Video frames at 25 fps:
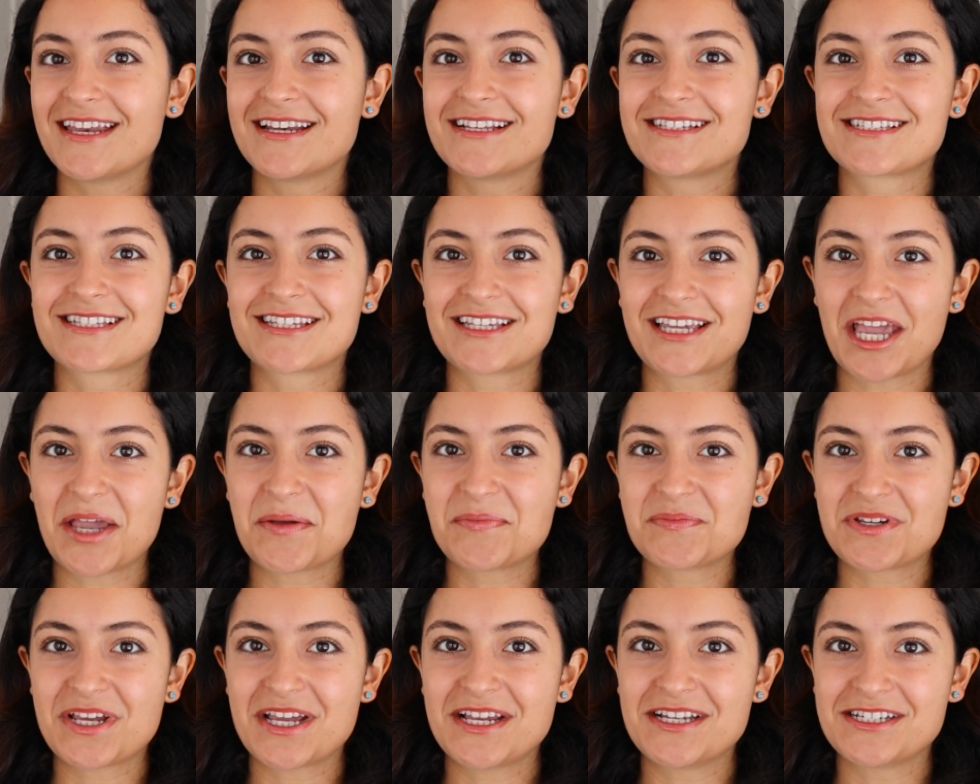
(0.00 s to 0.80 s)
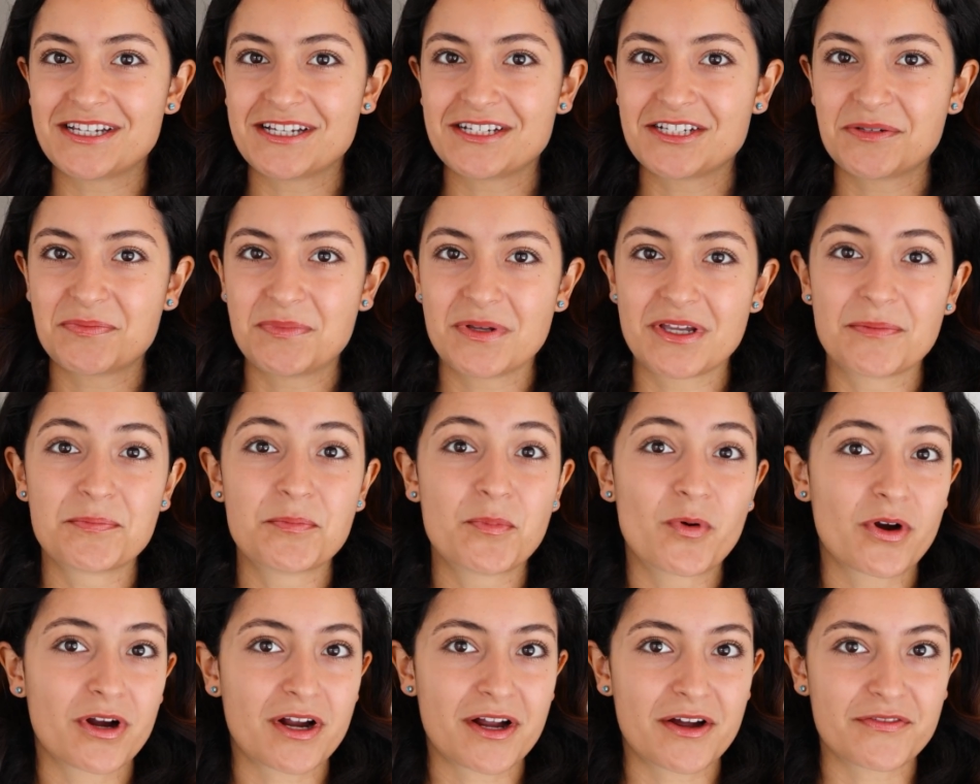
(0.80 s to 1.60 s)
It is game changing to be
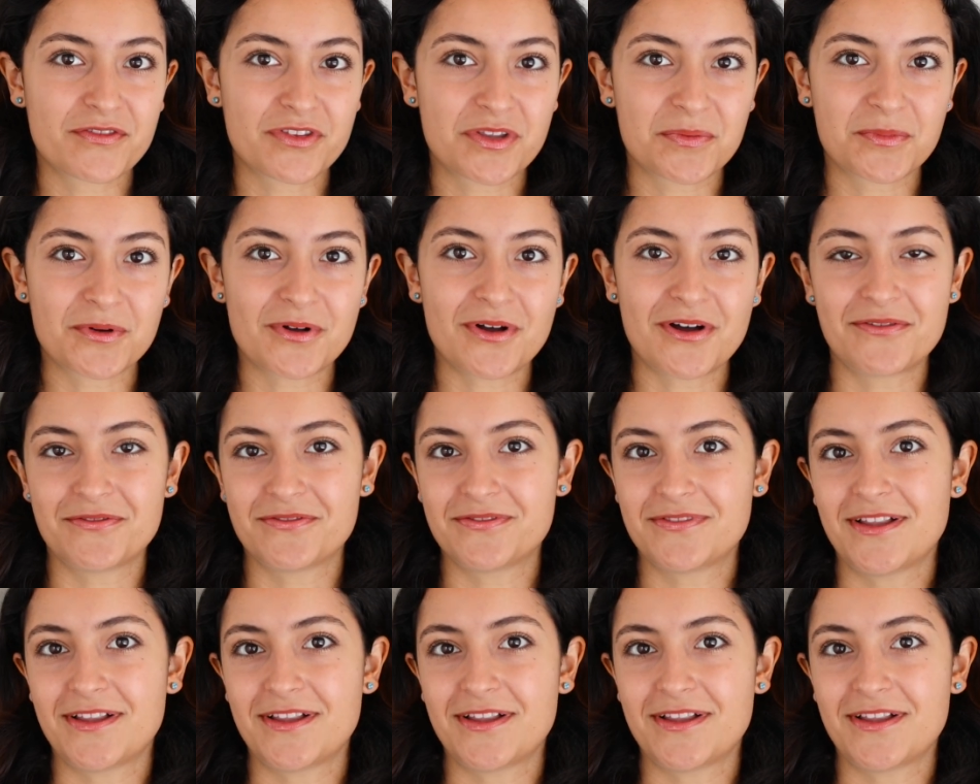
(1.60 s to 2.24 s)
more comfortable on